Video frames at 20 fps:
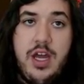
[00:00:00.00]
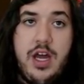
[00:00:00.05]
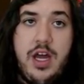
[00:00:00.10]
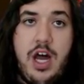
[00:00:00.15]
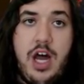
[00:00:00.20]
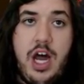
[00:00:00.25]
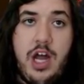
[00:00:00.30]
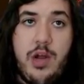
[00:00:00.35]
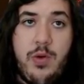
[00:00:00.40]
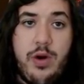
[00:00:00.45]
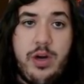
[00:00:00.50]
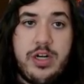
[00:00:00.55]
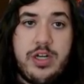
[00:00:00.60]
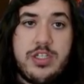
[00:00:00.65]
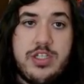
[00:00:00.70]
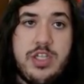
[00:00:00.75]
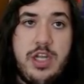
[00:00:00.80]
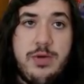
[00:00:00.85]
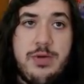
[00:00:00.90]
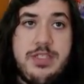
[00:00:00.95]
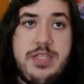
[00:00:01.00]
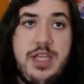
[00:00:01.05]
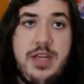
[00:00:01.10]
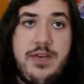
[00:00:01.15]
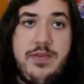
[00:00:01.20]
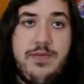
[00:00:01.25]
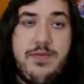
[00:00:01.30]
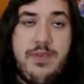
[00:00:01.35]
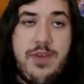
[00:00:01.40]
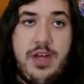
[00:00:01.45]
awkward. So there we see
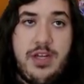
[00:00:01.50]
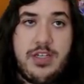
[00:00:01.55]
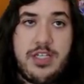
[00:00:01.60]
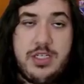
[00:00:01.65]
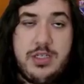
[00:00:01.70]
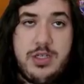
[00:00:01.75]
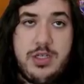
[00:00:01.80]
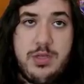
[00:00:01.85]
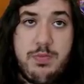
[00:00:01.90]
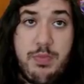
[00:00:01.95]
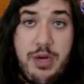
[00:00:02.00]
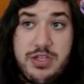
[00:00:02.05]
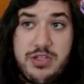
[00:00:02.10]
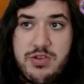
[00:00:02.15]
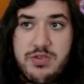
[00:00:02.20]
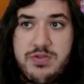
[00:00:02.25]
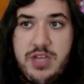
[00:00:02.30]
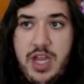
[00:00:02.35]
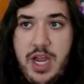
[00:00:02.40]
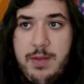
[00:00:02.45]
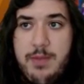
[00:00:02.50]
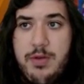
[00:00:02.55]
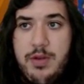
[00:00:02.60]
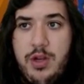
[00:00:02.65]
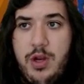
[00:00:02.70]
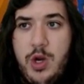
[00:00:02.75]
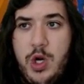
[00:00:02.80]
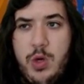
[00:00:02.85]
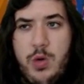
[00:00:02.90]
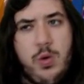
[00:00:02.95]
a puzzle
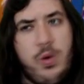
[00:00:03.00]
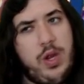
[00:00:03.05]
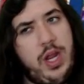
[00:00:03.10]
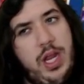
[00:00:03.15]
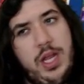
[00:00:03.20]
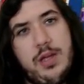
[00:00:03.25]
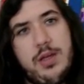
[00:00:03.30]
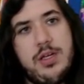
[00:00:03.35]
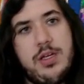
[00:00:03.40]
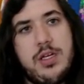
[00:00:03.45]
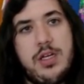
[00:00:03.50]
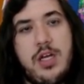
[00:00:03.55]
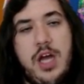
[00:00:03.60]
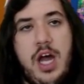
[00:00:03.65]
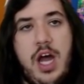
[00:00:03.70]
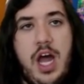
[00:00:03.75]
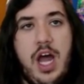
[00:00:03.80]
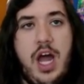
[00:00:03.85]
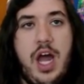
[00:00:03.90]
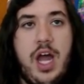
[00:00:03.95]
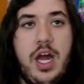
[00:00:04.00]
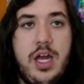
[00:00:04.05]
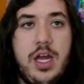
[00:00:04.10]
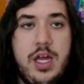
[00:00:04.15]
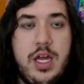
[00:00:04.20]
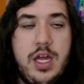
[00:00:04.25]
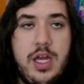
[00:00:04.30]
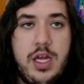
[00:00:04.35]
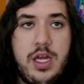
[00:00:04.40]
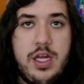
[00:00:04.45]
time. Okay.
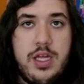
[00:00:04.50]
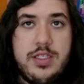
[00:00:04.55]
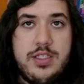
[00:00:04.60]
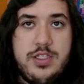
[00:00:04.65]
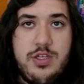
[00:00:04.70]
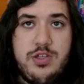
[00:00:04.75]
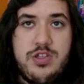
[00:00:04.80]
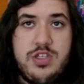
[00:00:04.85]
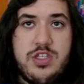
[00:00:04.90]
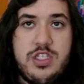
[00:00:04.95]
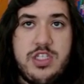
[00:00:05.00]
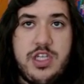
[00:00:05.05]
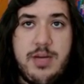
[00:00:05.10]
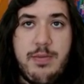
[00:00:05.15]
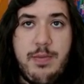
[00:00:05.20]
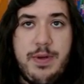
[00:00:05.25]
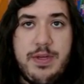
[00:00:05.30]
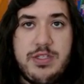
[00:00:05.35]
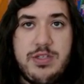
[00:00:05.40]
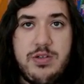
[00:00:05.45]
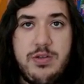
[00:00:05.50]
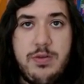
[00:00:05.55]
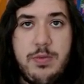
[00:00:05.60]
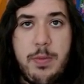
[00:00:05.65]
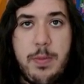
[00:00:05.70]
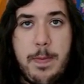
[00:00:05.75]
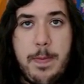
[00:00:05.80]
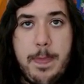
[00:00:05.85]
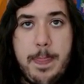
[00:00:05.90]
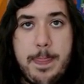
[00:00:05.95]
Using double puzzle.
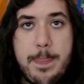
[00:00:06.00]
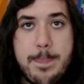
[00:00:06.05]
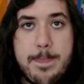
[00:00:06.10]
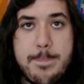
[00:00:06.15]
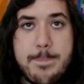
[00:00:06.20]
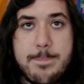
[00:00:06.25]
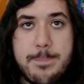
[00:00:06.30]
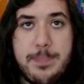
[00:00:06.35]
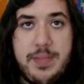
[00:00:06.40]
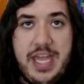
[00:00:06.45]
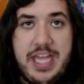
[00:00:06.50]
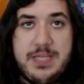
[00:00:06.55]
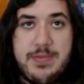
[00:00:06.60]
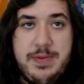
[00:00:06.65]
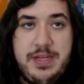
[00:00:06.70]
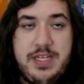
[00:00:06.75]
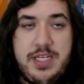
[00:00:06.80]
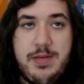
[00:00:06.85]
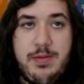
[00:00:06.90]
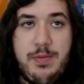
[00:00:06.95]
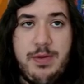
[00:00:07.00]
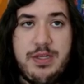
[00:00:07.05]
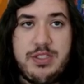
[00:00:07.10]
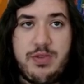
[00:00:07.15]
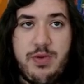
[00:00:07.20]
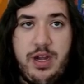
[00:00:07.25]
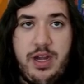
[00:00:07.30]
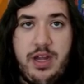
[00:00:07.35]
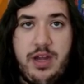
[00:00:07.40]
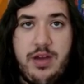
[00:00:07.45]
Yeah, he's playing double
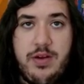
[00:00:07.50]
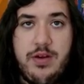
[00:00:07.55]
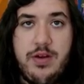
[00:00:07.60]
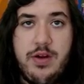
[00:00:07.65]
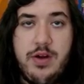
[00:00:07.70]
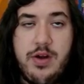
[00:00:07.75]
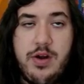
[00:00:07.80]
puzzle right now.